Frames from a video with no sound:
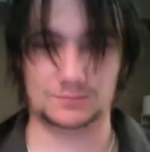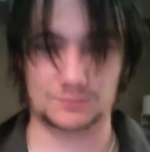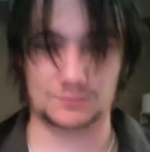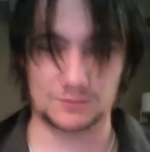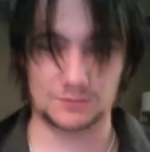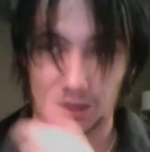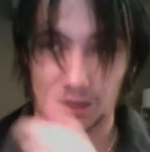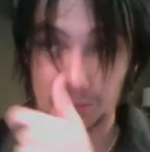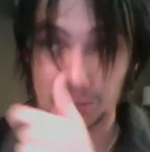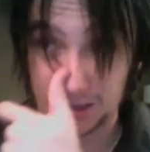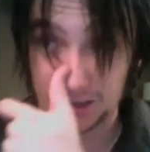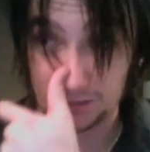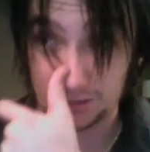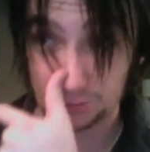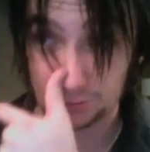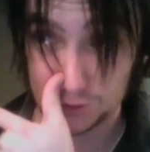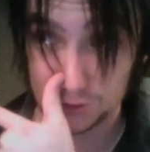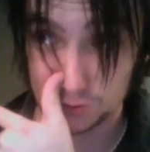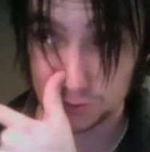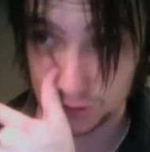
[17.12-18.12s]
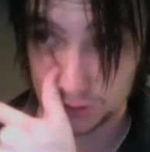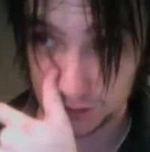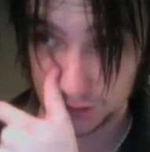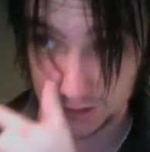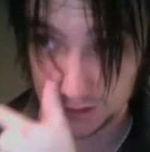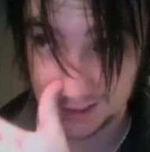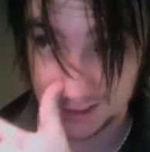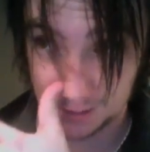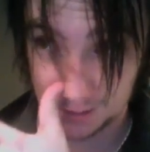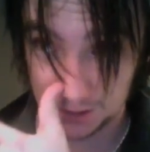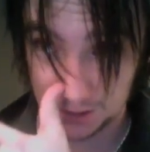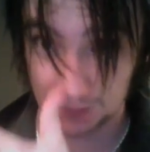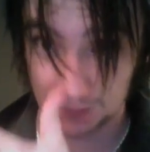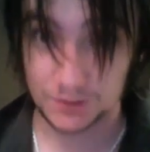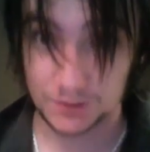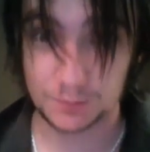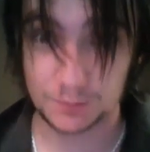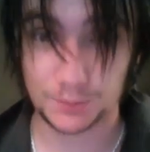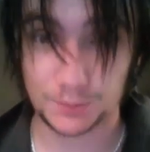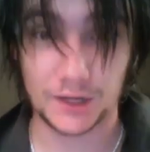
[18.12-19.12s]
I mean, everyone's really stepped up to
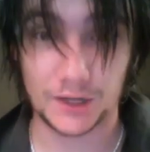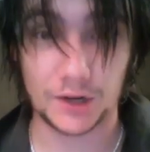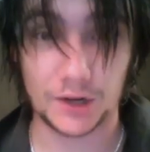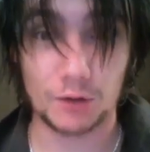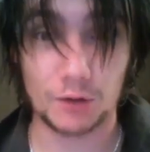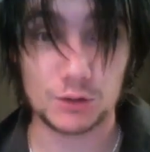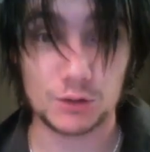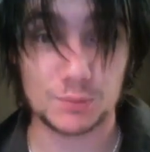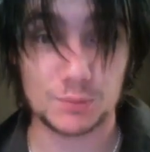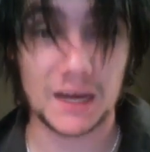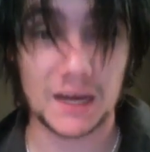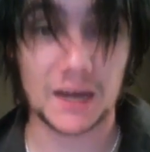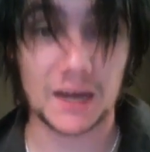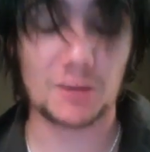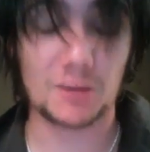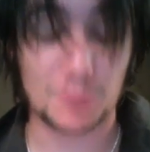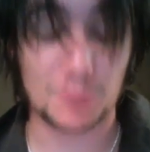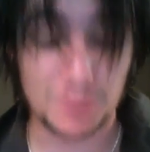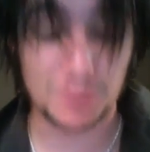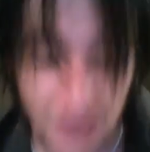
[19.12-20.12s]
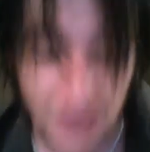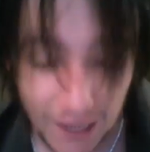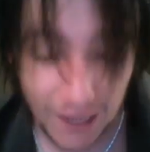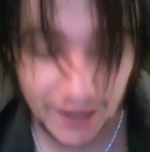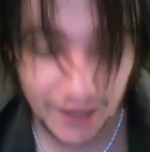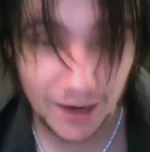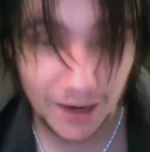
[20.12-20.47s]
the plate. I've been bagging at